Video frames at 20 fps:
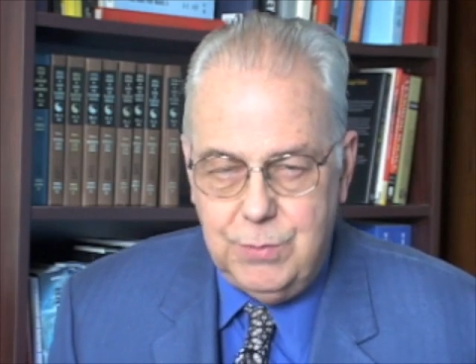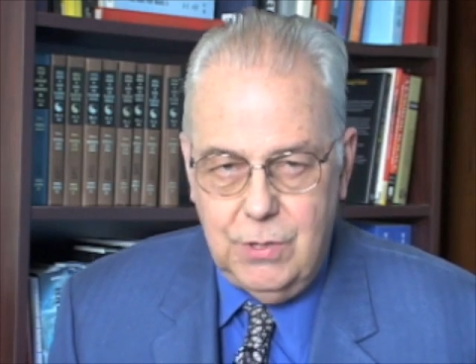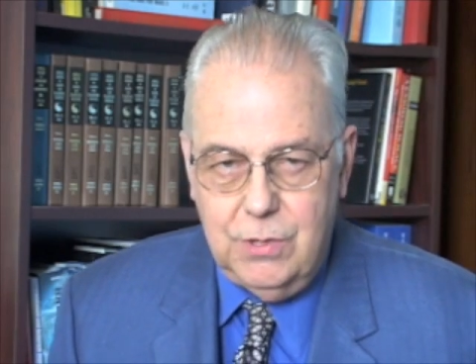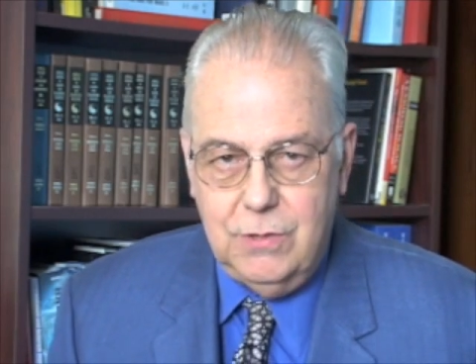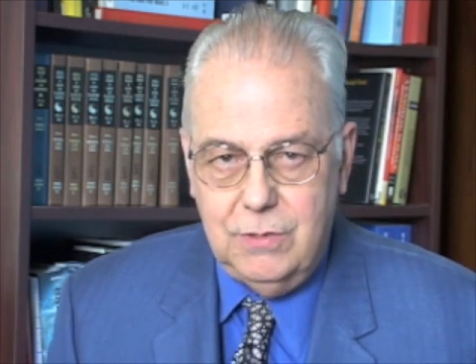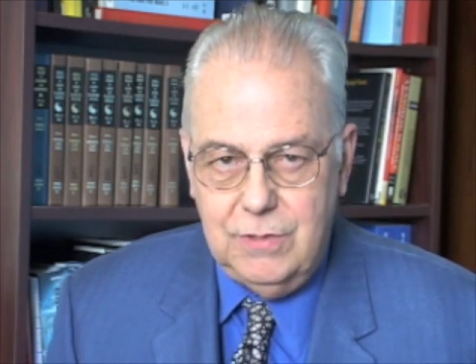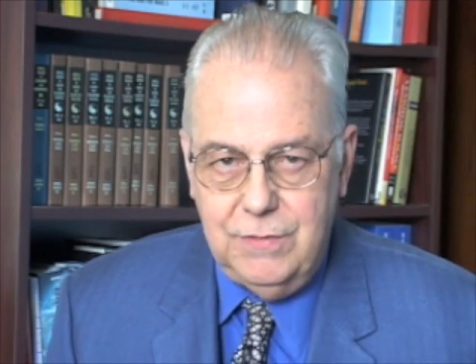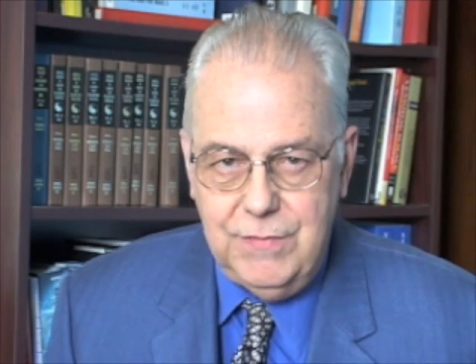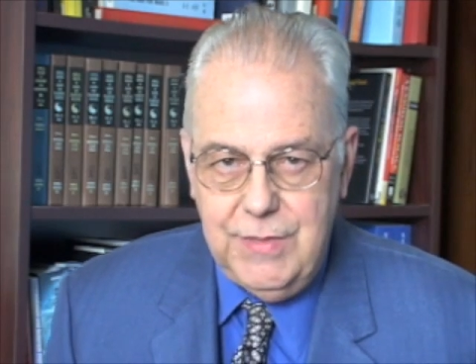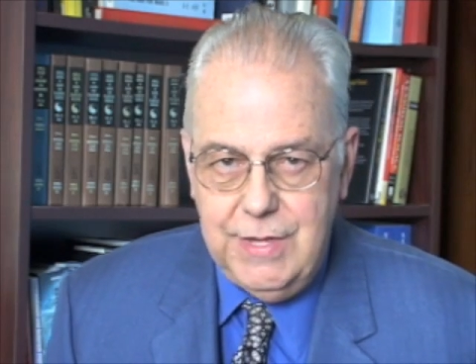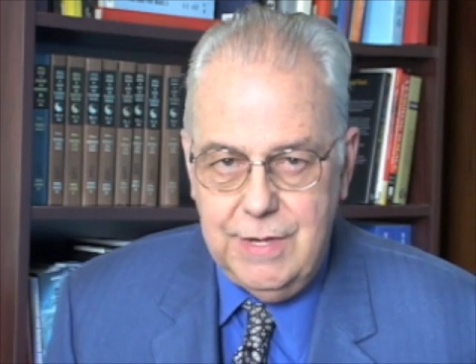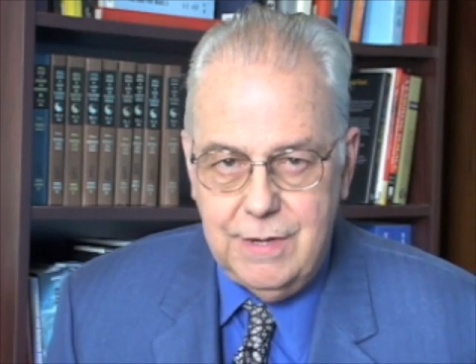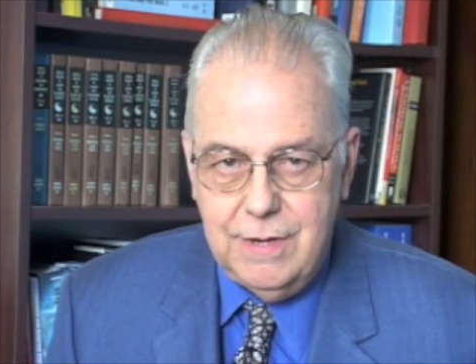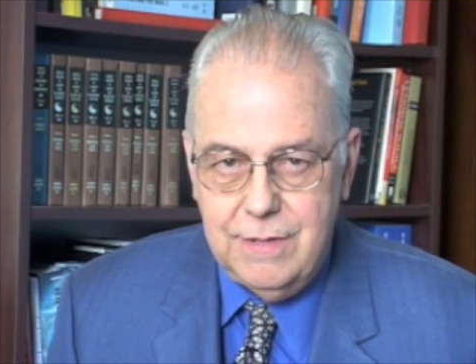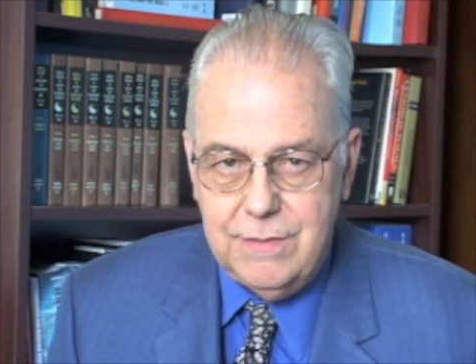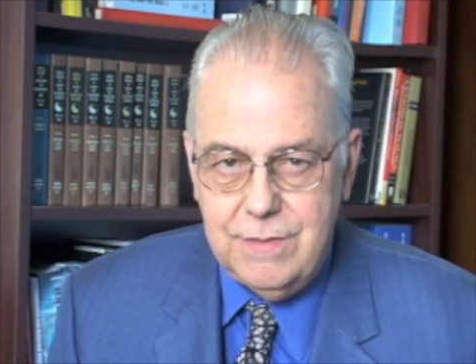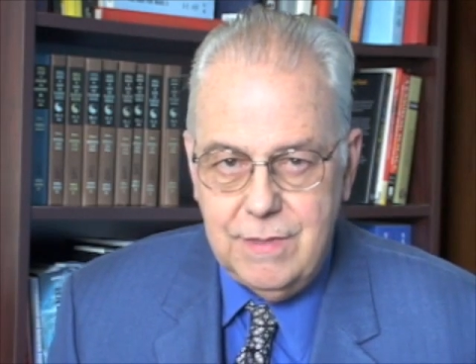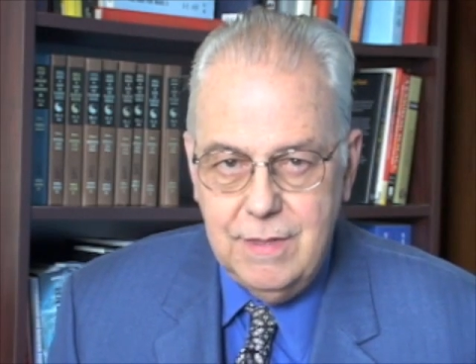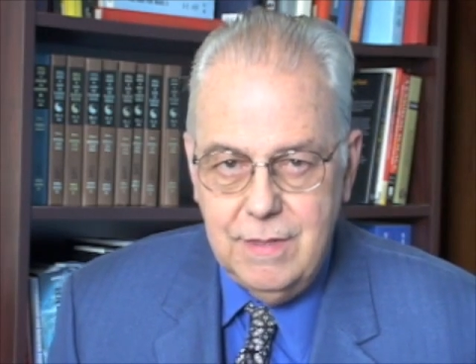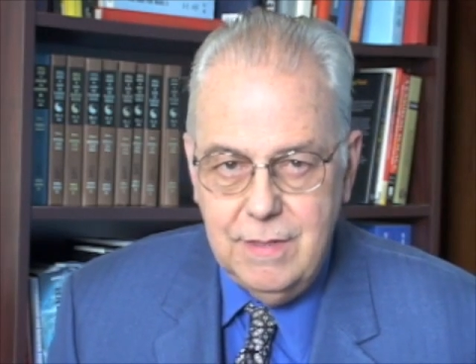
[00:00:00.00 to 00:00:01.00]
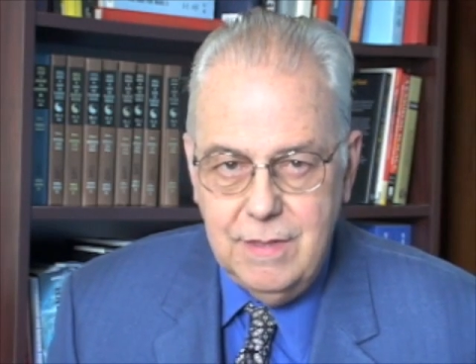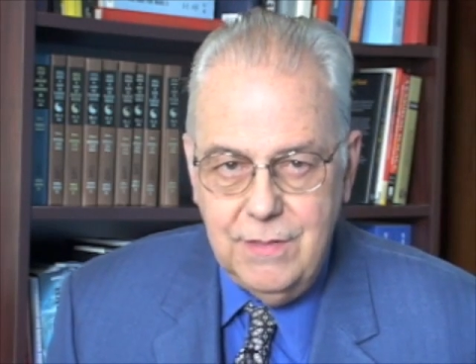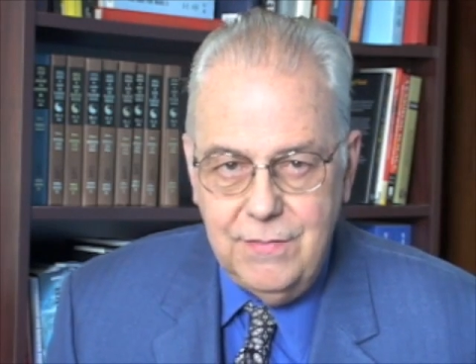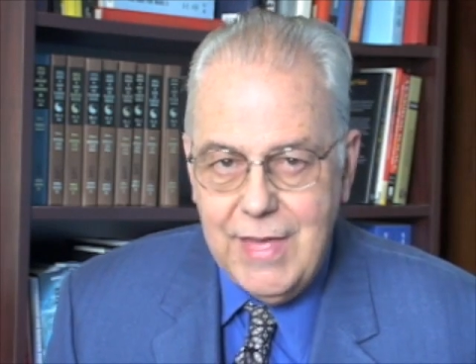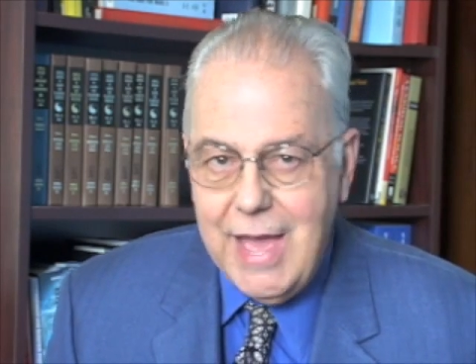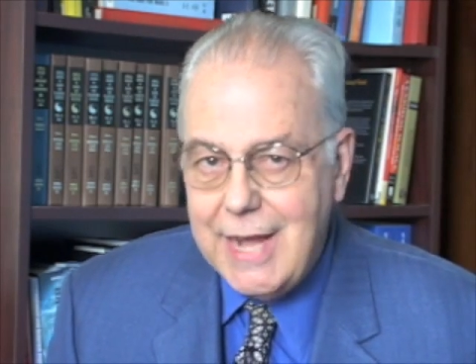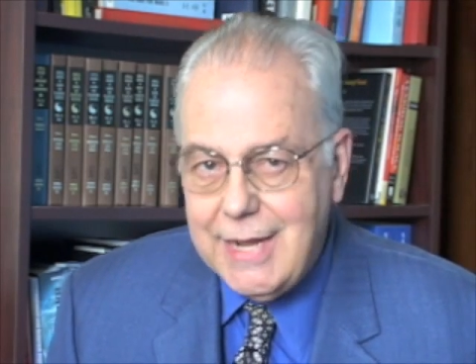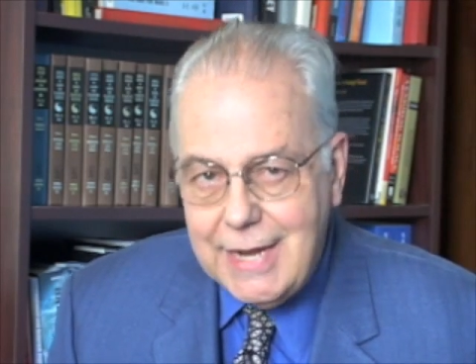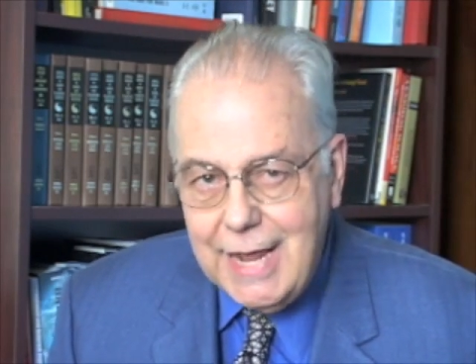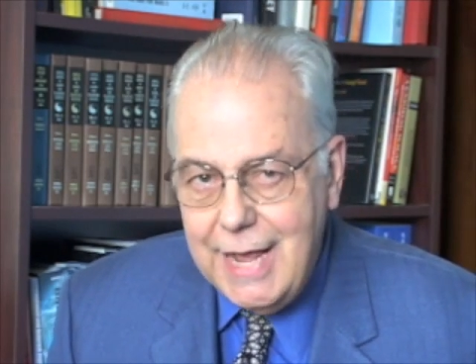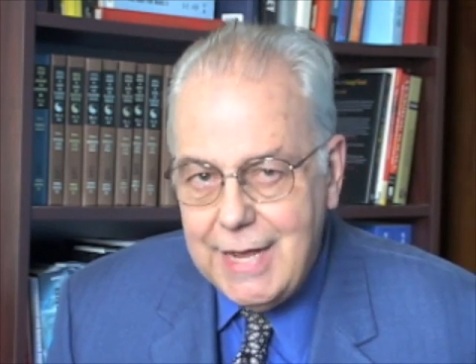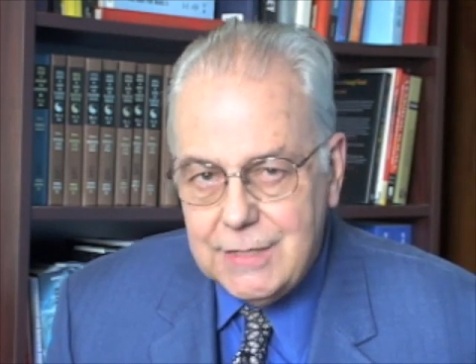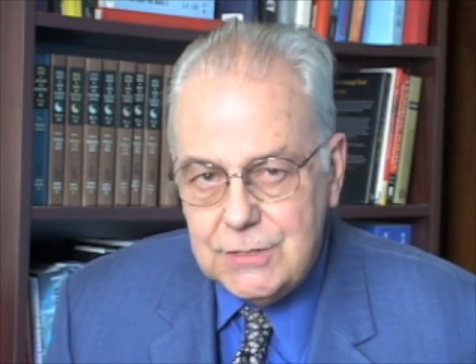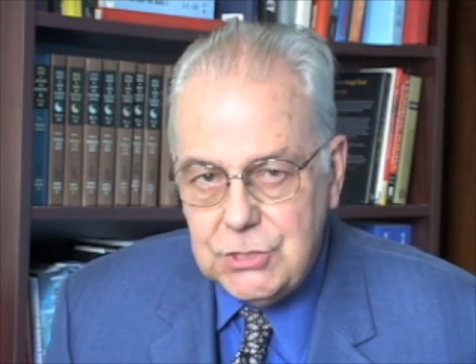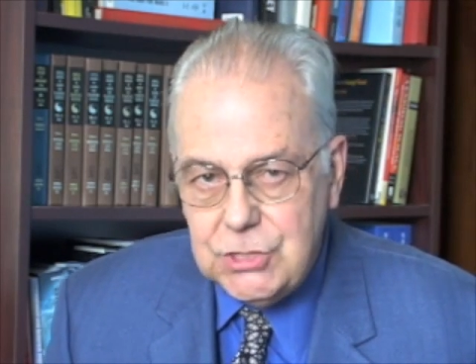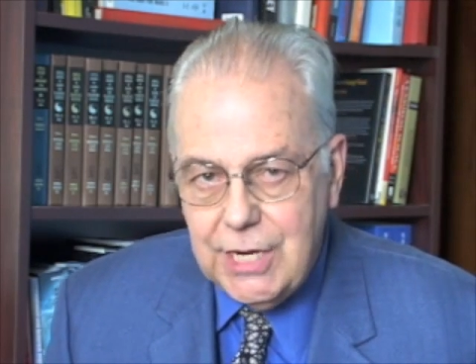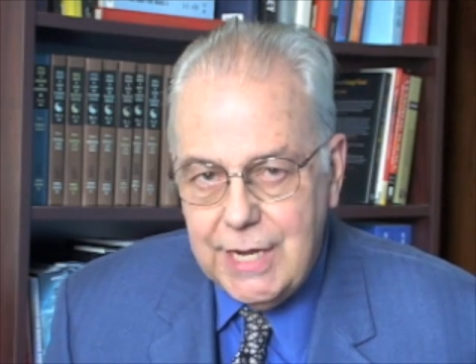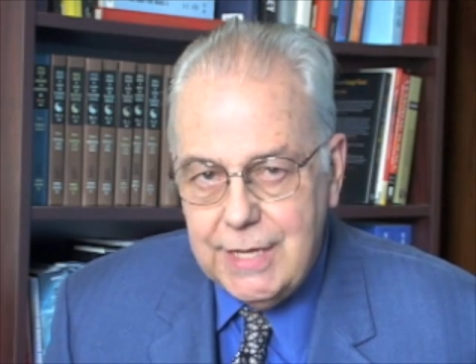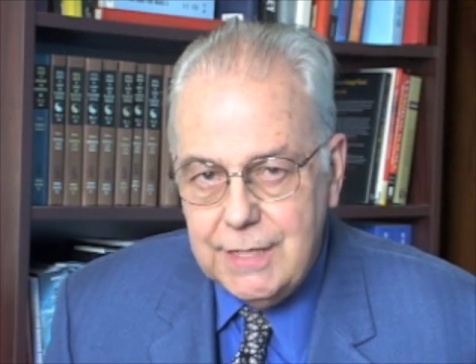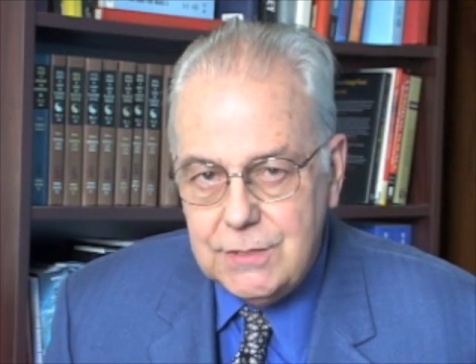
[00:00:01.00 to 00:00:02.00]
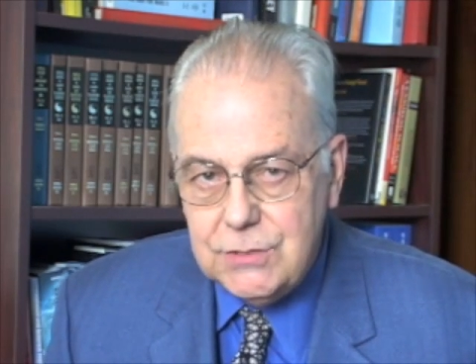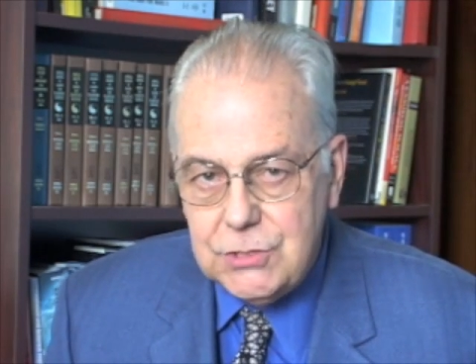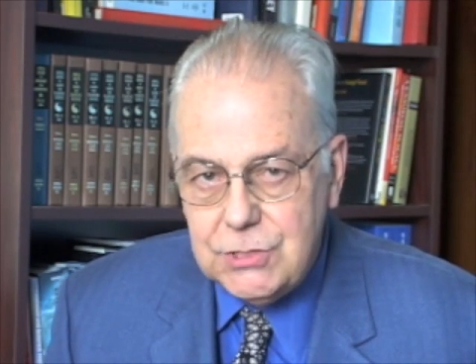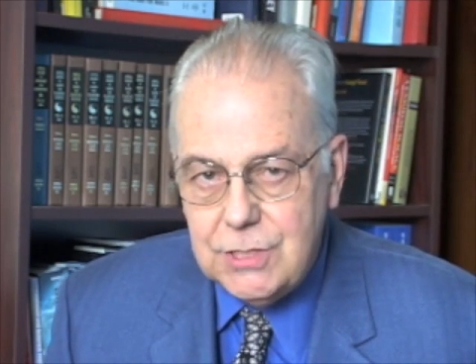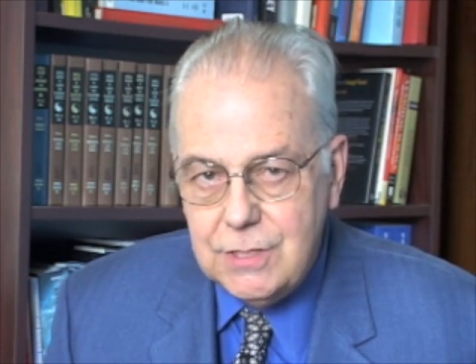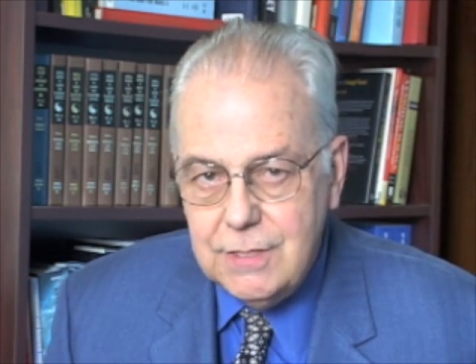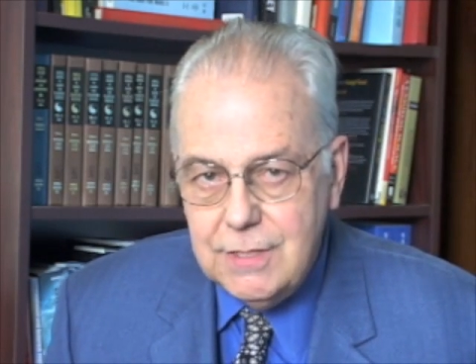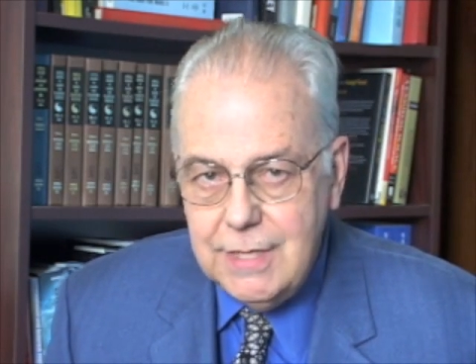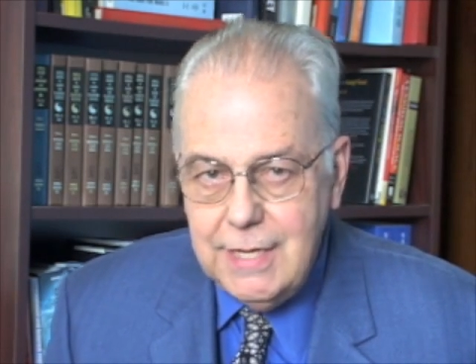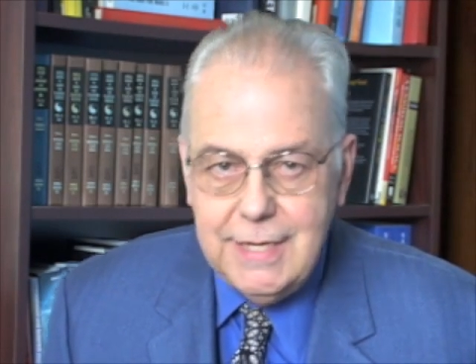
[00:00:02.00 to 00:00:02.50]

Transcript: pole of the Earth, that can't change.